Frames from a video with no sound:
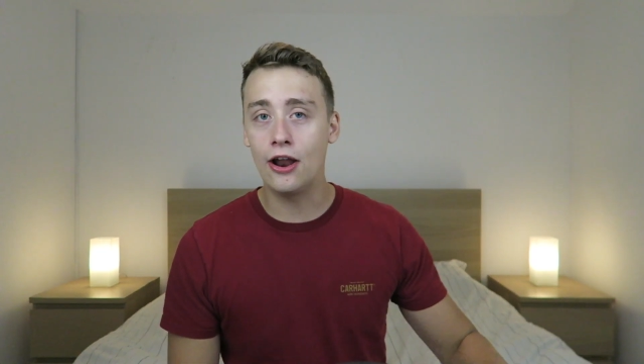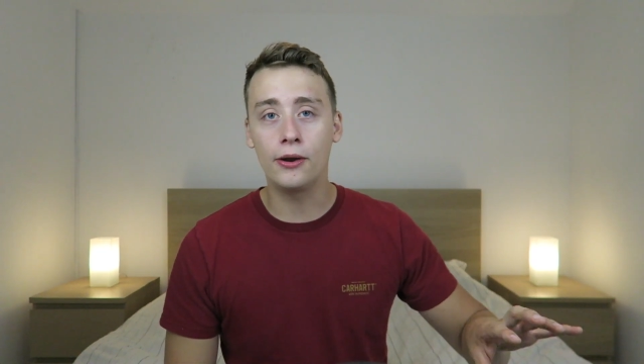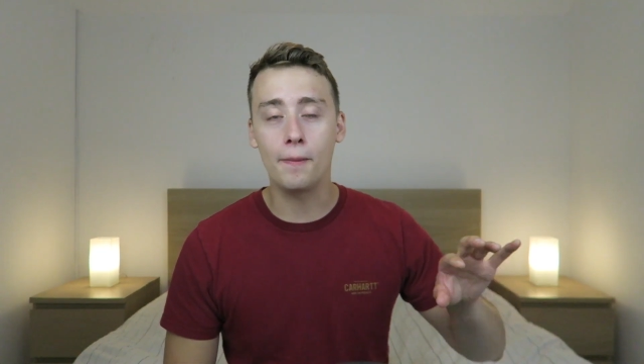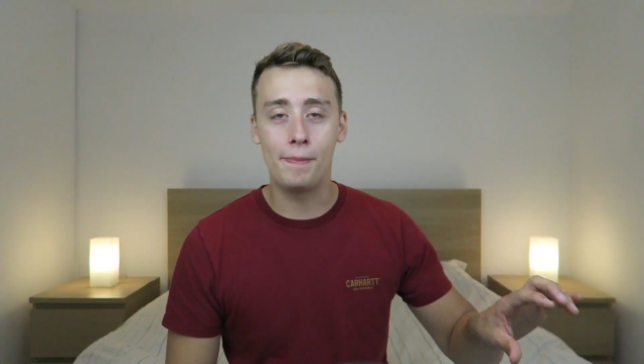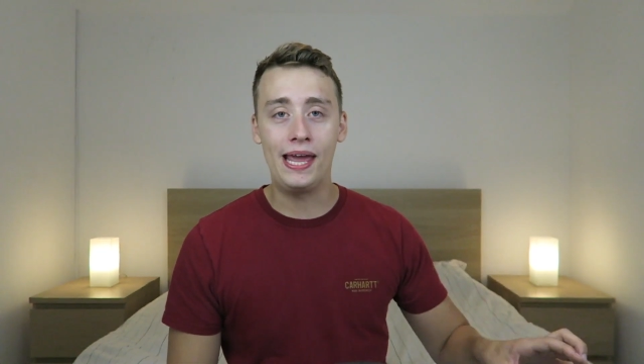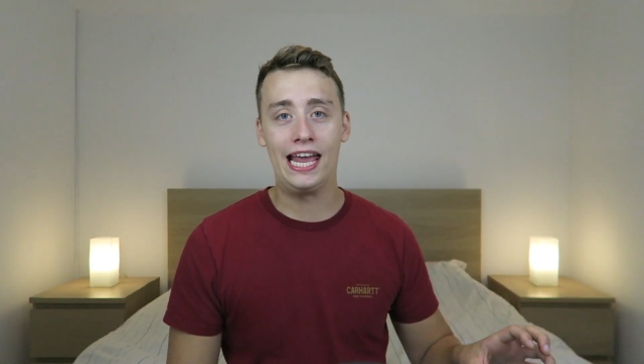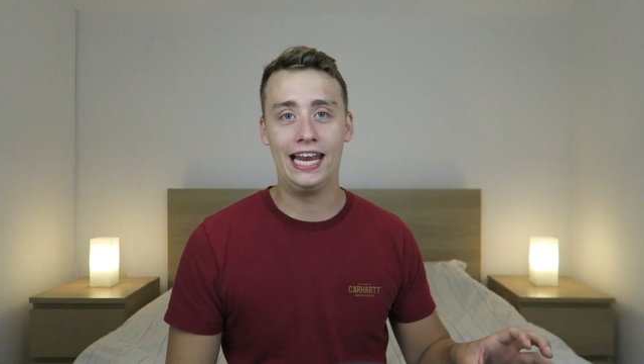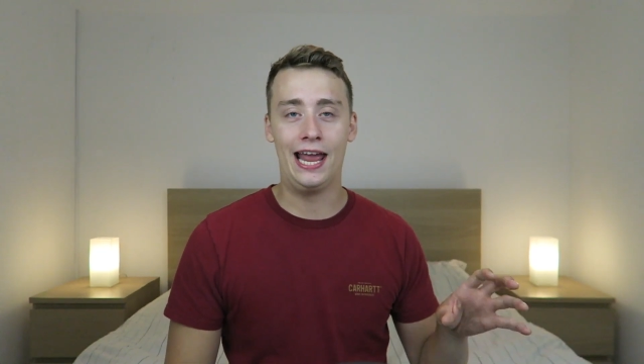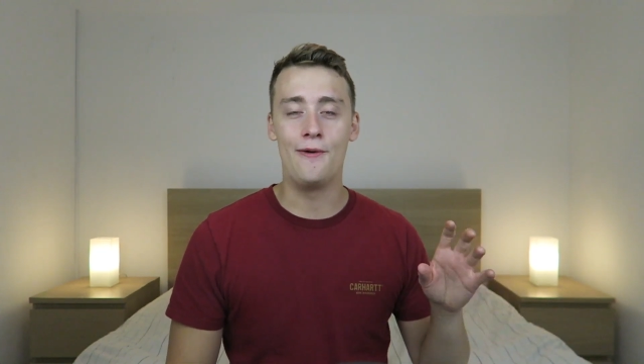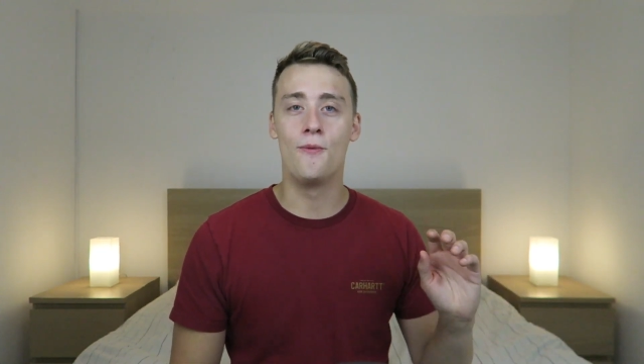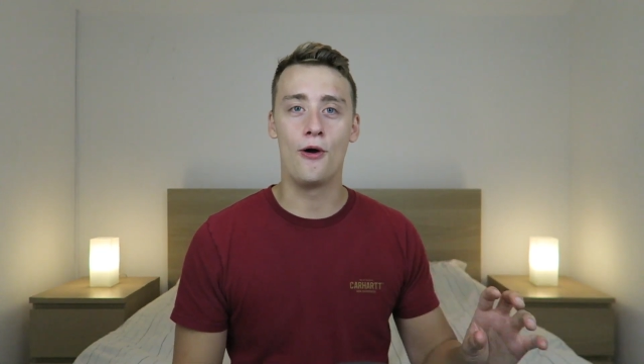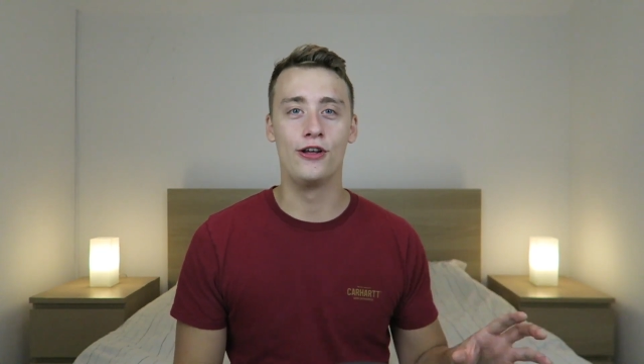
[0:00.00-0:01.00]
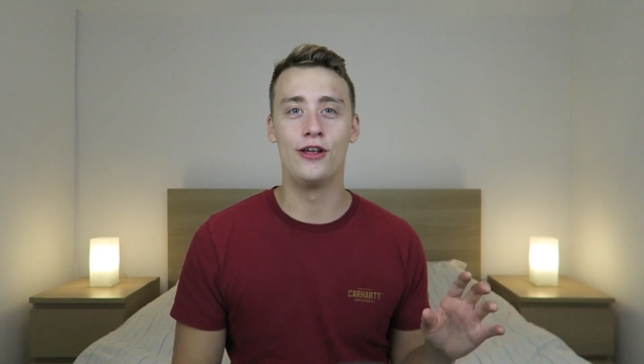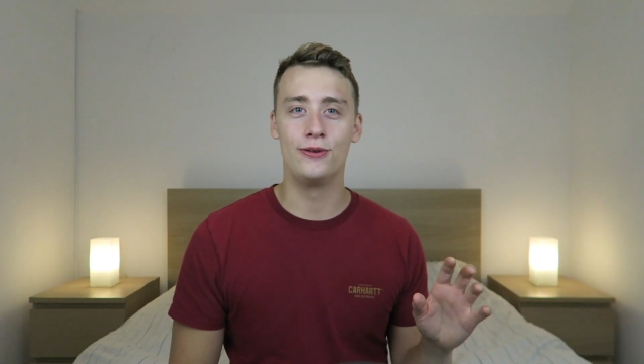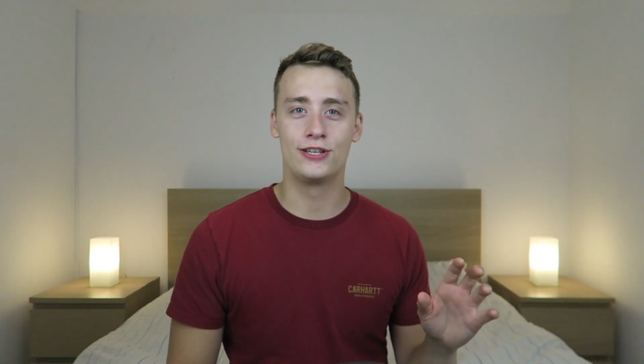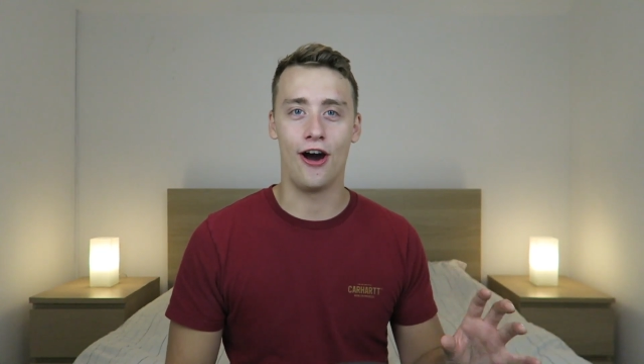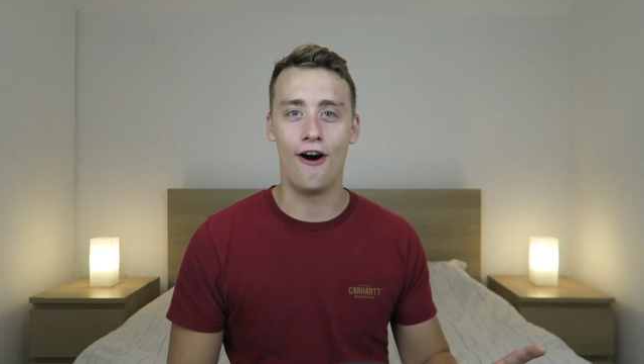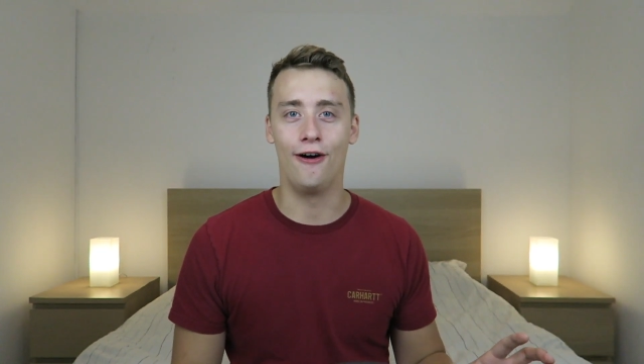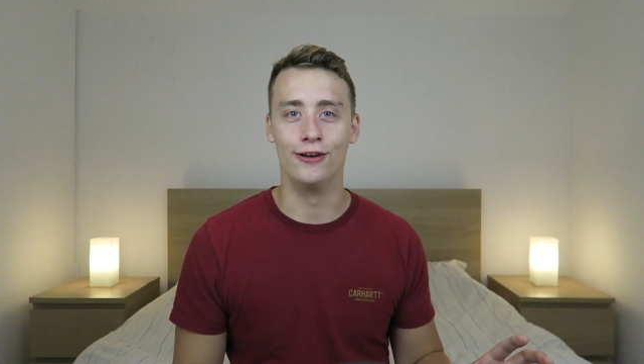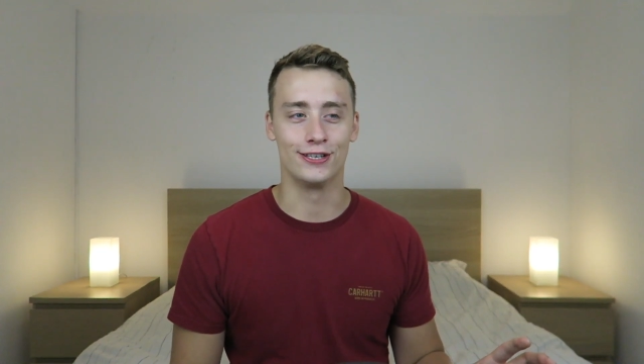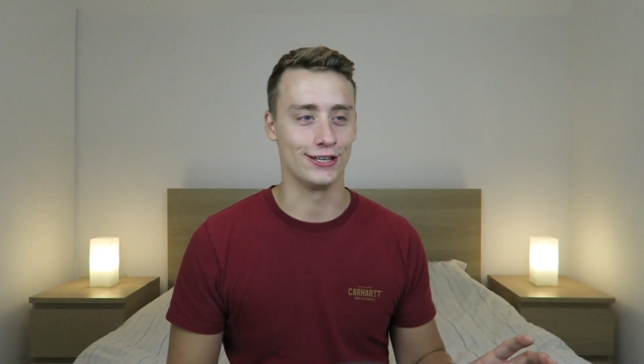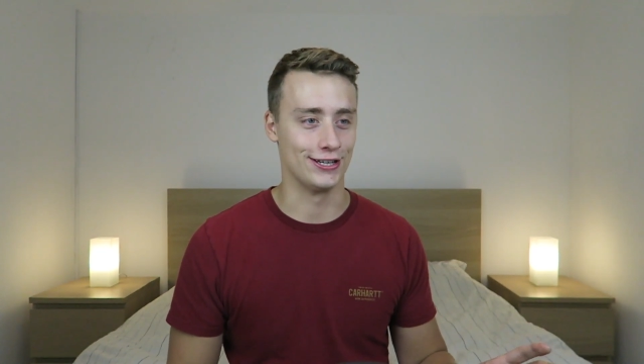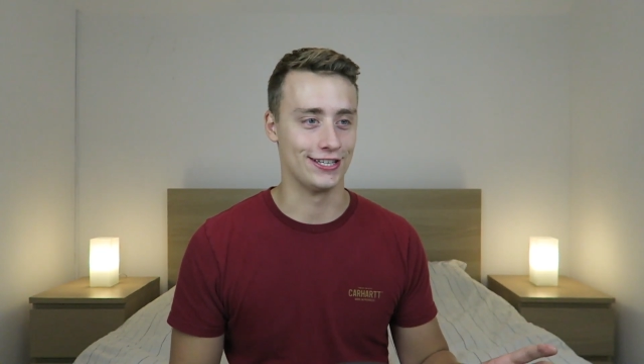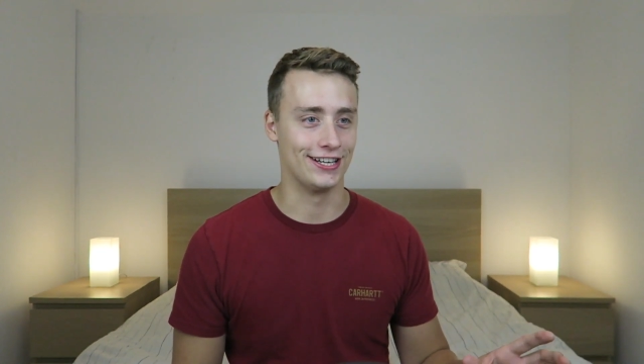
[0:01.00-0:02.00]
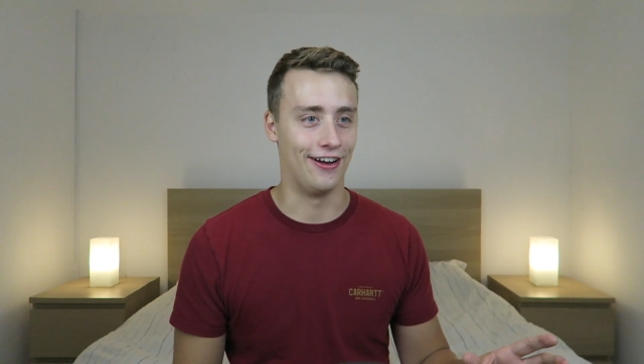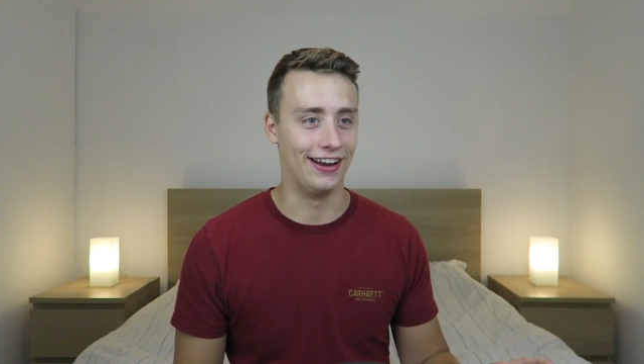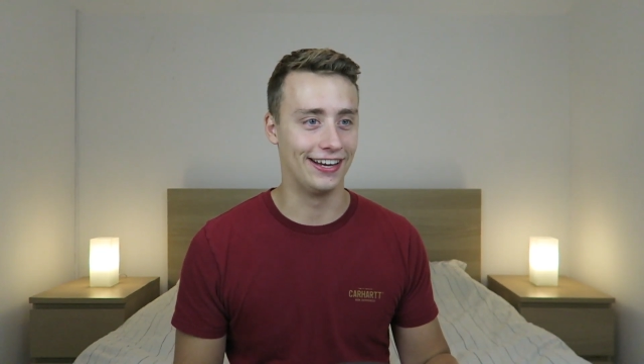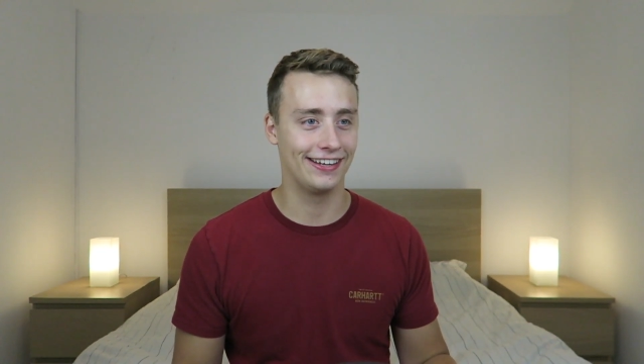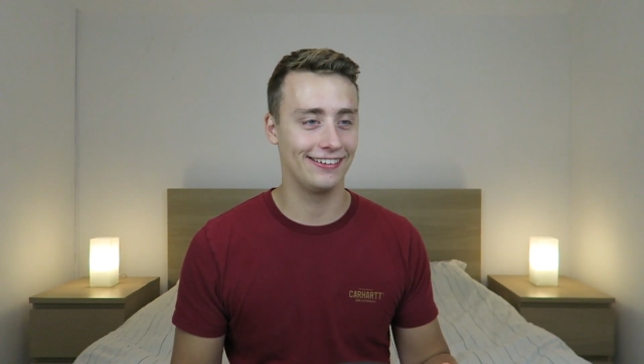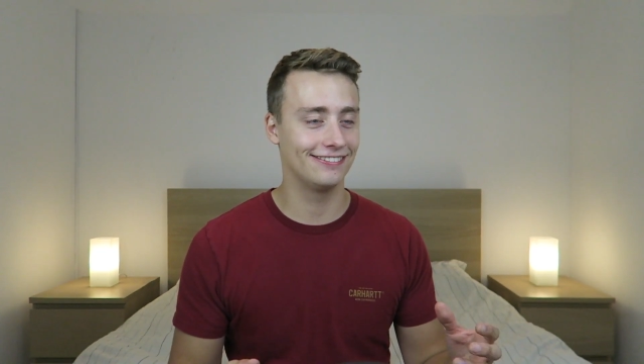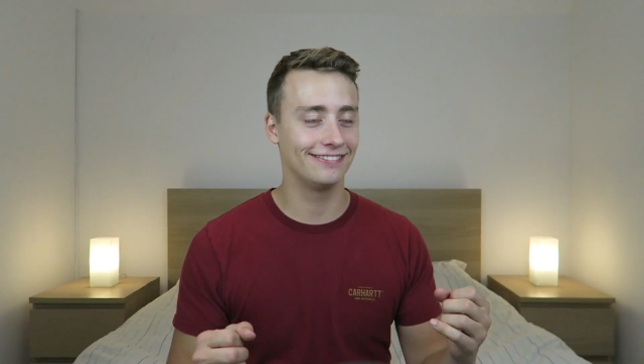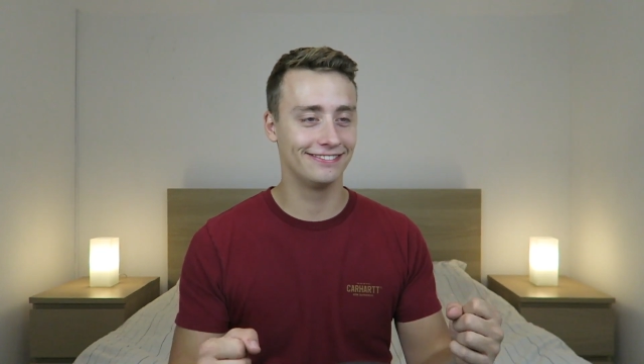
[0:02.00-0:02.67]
like being in one of those cars, just like